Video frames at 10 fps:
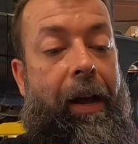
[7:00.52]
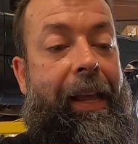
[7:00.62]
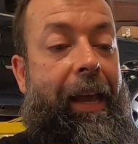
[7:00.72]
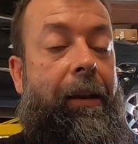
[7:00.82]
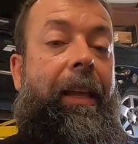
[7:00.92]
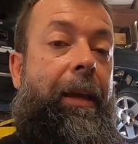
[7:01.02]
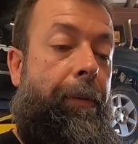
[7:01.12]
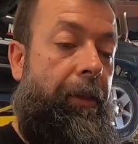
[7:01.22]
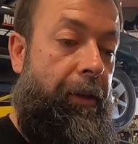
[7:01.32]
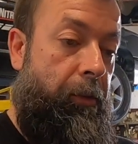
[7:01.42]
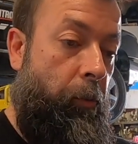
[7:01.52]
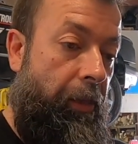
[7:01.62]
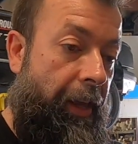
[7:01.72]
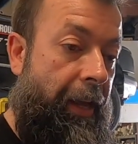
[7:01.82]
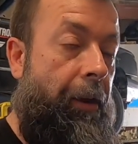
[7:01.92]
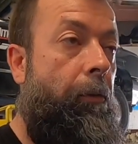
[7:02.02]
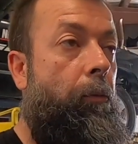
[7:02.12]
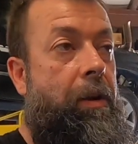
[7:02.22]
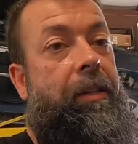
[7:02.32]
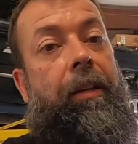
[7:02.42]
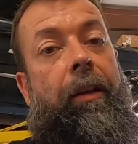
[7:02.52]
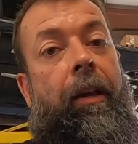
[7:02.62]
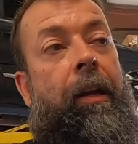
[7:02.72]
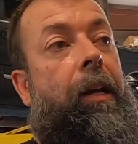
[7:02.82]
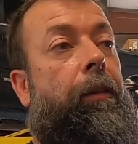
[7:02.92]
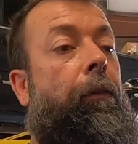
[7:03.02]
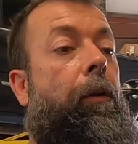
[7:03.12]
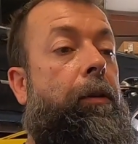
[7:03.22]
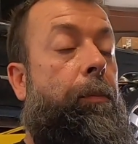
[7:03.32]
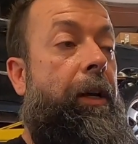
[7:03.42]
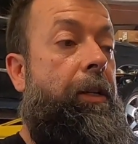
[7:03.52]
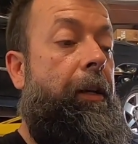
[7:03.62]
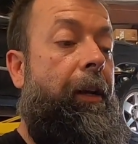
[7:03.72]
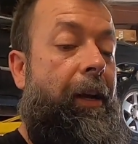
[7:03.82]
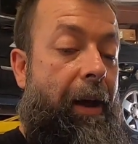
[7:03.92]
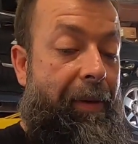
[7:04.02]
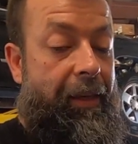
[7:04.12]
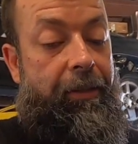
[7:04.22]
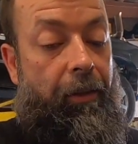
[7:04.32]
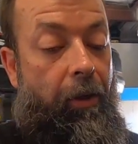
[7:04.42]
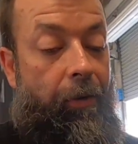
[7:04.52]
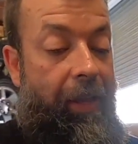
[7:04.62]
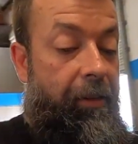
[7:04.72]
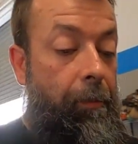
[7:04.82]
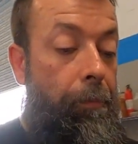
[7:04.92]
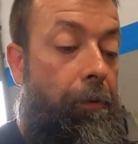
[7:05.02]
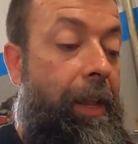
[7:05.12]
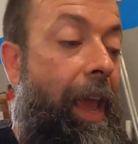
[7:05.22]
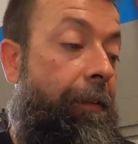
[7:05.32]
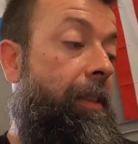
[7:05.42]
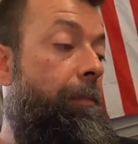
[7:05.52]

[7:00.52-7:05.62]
again, keeping this within reason as far as budget. I mean, this alone is a pretty hefty